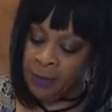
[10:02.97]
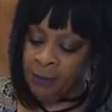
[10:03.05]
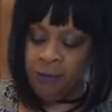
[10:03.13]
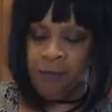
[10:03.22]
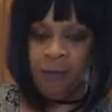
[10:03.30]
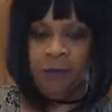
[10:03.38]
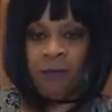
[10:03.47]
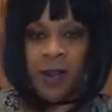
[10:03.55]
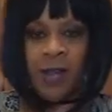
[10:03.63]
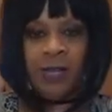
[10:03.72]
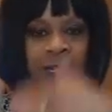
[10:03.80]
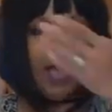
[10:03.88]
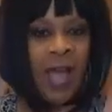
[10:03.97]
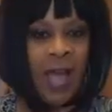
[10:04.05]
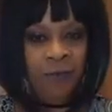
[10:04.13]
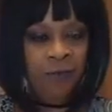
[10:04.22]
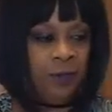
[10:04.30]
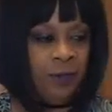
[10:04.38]
the Friday
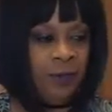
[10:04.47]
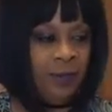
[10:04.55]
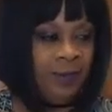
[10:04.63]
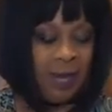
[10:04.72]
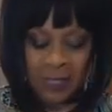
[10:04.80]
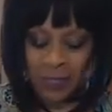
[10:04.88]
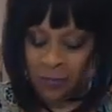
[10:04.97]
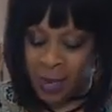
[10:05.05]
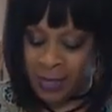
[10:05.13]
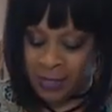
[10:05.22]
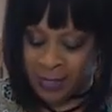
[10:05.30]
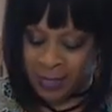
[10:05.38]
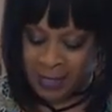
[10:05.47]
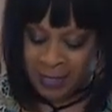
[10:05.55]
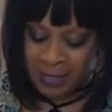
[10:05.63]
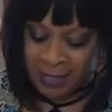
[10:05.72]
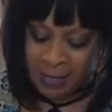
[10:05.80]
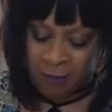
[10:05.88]
after next Friday
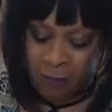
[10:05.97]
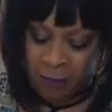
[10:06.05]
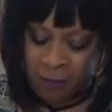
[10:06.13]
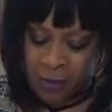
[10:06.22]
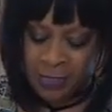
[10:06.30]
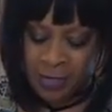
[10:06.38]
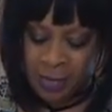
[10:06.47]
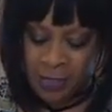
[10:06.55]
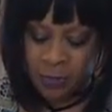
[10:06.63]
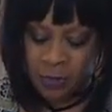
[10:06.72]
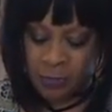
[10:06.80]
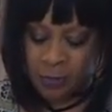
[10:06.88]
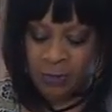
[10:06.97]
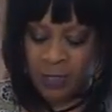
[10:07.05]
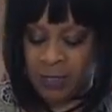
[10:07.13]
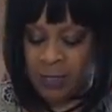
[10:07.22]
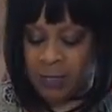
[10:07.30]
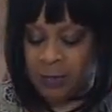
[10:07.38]
for Friday Night Treats with
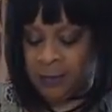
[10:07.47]
Tina.